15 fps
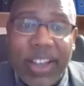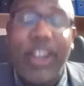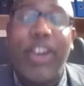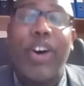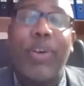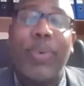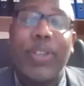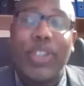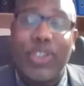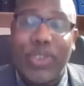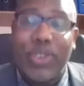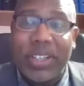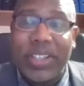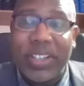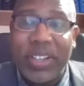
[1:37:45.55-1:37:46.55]
The Lord will
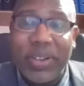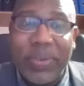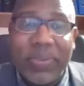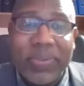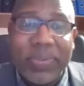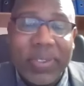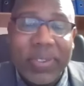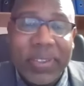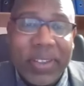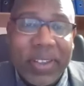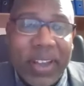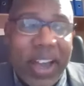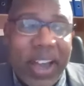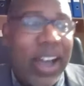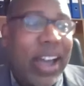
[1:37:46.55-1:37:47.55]
strengthen you.
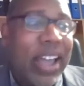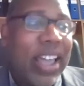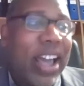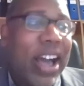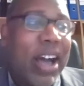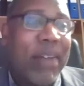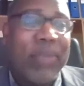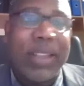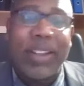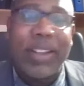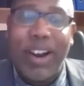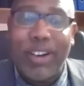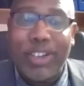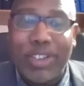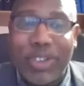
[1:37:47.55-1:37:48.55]
I am
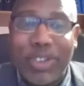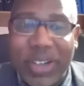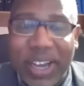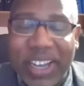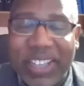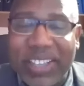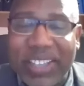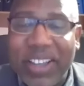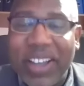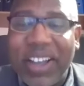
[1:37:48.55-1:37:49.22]
encouraged tonight.